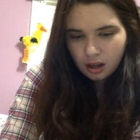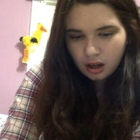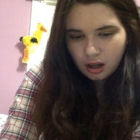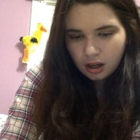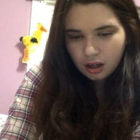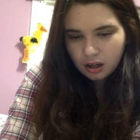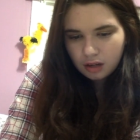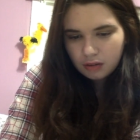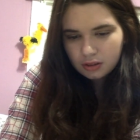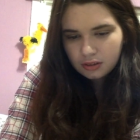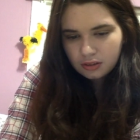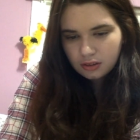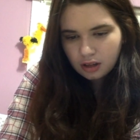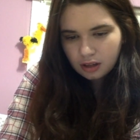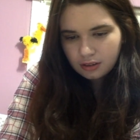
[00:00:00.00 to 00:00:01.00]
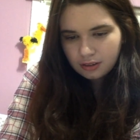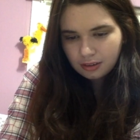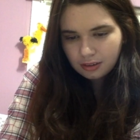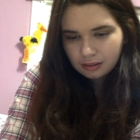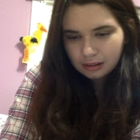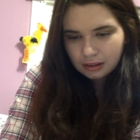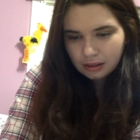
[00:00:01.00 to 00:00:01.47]
What's a song you
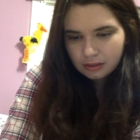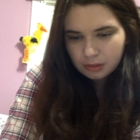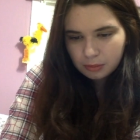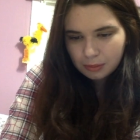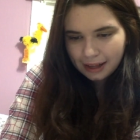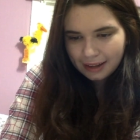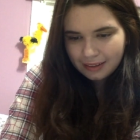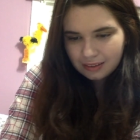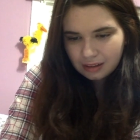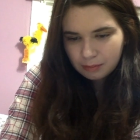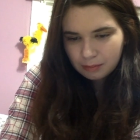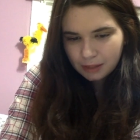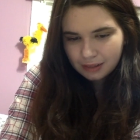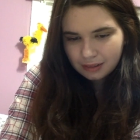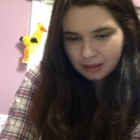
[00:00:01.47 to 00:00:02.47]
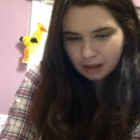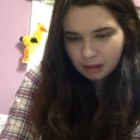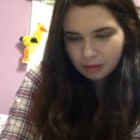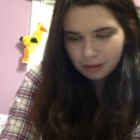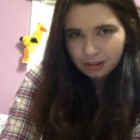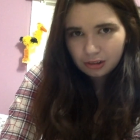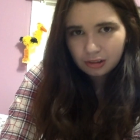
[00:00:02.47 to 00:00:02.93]
secretly love to blast and belt
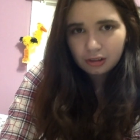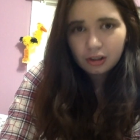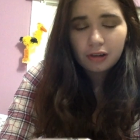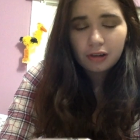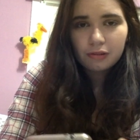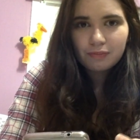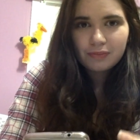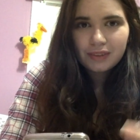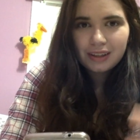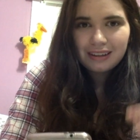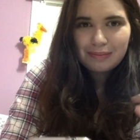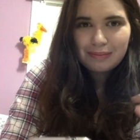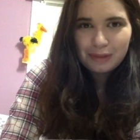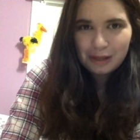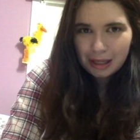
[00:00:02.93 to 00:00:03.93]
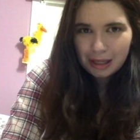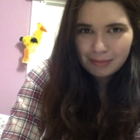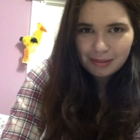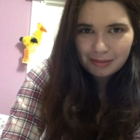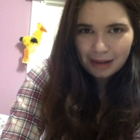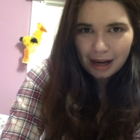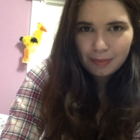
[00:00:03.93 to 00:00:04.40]
out when you're alone?
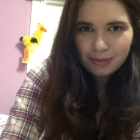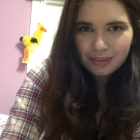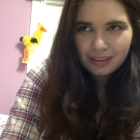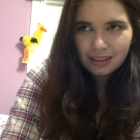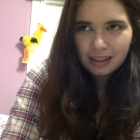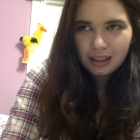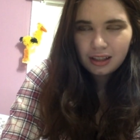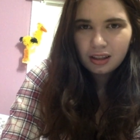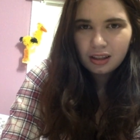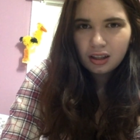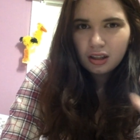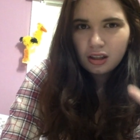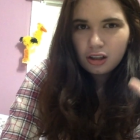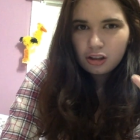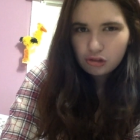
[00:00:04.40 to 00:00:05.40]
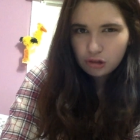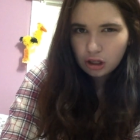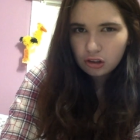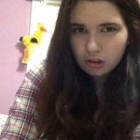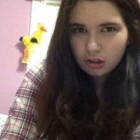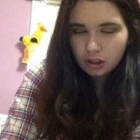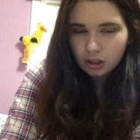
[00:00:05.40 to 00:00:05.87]
Bohemian Rhapsody,
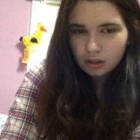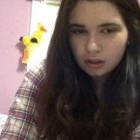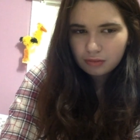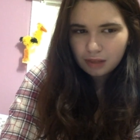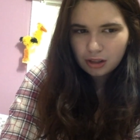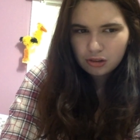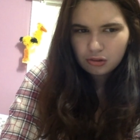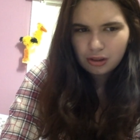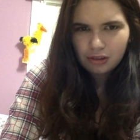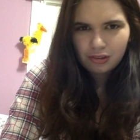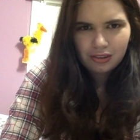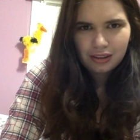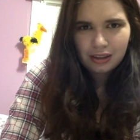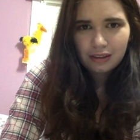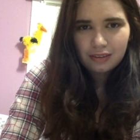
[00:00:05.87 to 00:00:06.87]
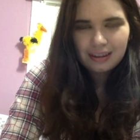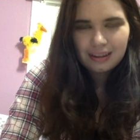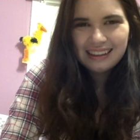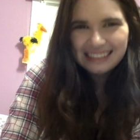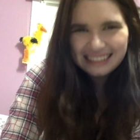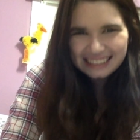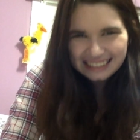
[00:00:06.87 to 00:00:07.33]
not Stranger Things.
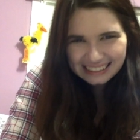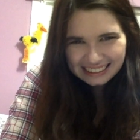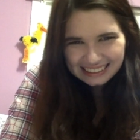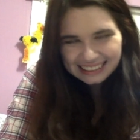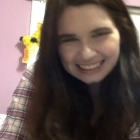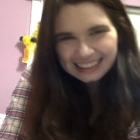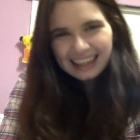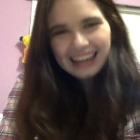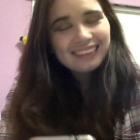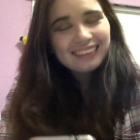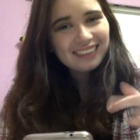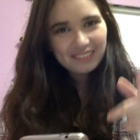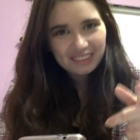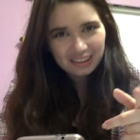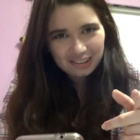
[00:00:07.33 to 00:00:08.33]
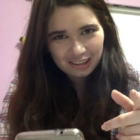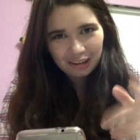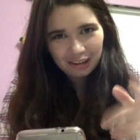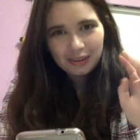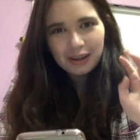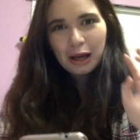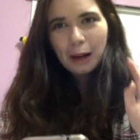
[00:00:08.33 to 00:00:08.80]
Love that
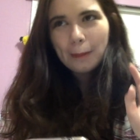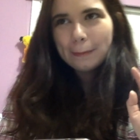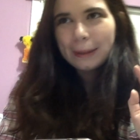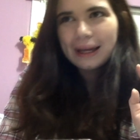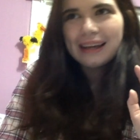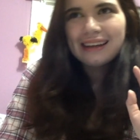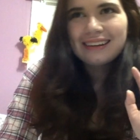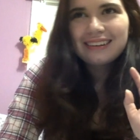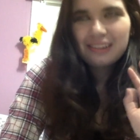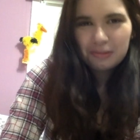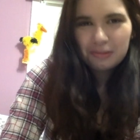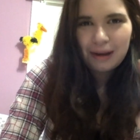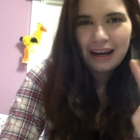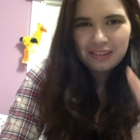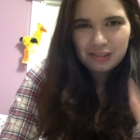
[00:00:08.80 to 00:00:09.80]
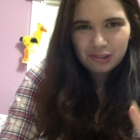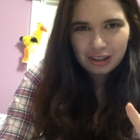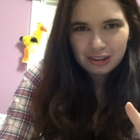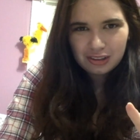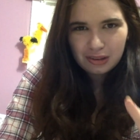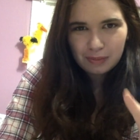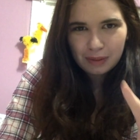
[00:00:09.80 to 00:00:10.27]
show. But Goodbye
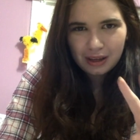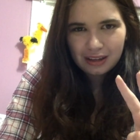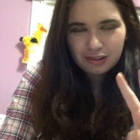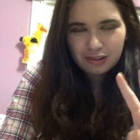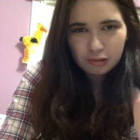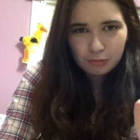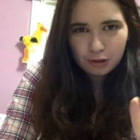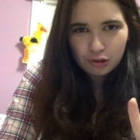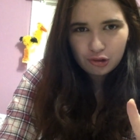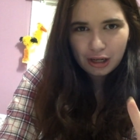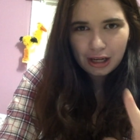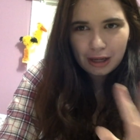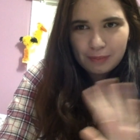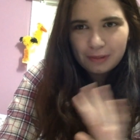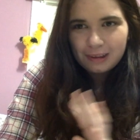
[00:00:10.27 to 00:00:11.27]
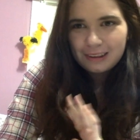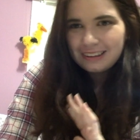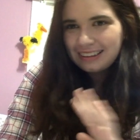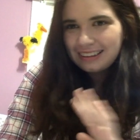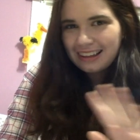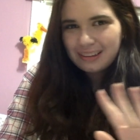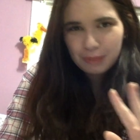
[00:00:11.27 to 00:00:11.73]
Stranger by Supertramp,
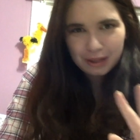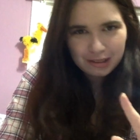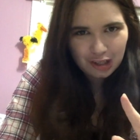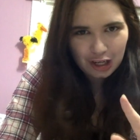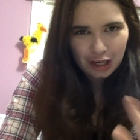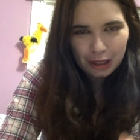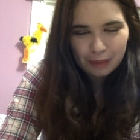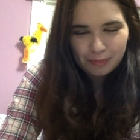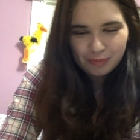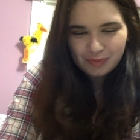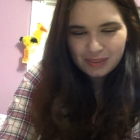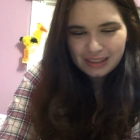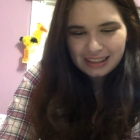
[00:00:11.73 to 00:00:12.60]
that's my jam.